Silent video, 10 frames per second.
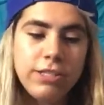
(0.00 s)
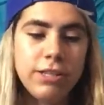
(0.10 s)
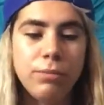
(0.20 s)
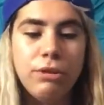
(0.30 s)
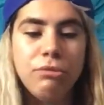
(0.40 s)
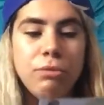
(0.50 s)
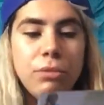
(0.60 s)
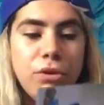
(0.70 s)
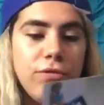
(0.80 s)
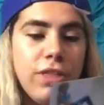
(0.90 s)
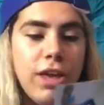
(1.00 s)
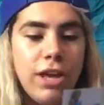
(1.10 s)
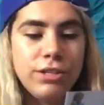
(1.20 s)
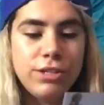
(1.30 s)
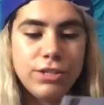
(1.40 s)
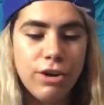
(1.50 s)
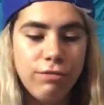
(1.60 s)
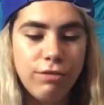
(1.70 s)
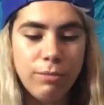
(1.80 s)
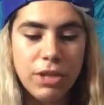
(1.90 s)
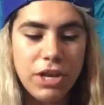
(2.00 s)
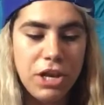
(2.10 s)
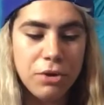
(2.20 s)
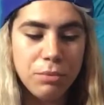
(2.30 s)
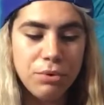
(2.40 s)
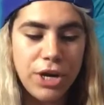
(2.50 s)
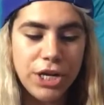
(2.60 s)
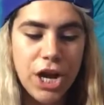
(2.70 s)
simply remove the insert from the neoprene